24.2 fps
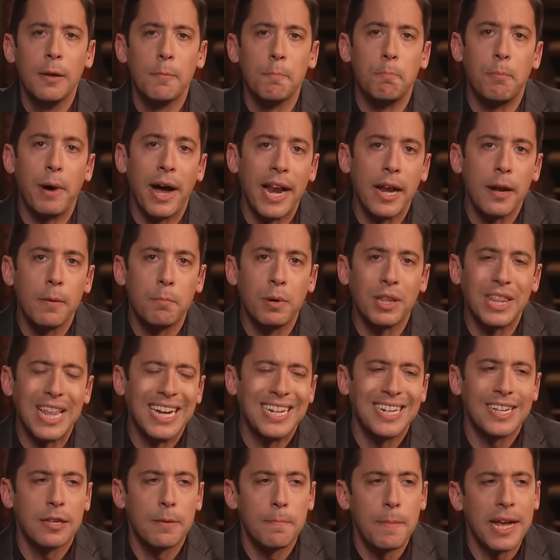But but that
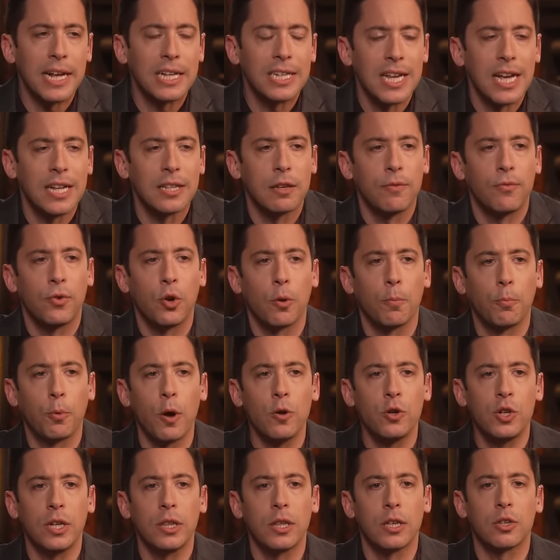doesn't make sense. If you're
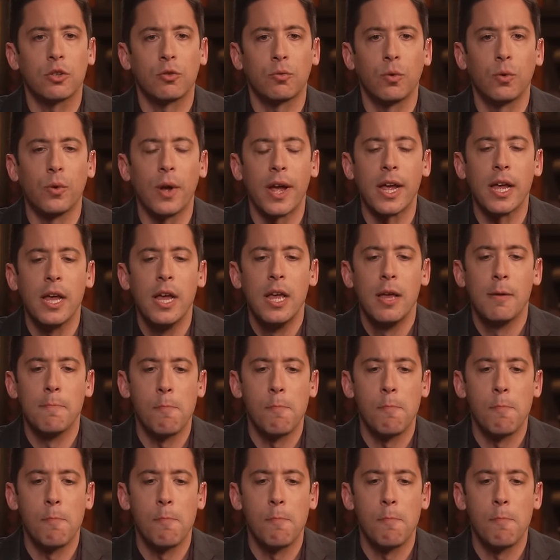approaching this through a